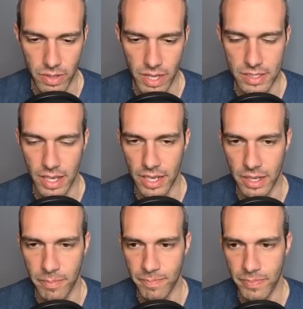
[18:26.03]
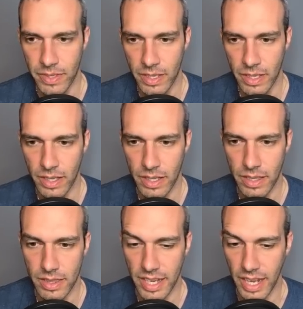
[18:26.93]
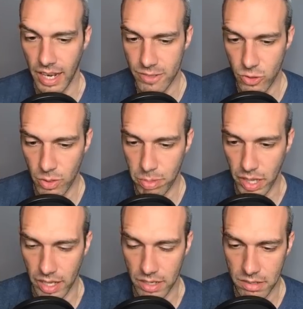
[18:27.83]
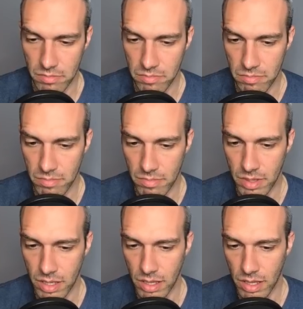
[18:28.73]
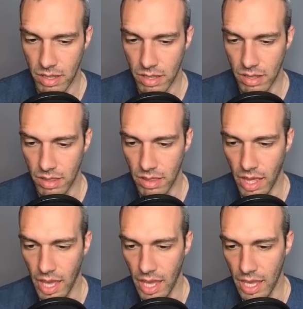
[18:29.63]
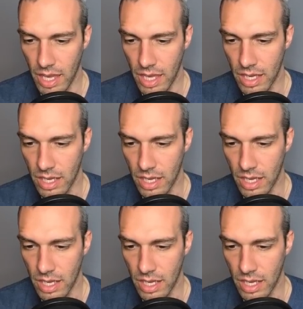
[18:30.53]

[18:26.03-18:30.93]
It's like they kind of enjoy playing. They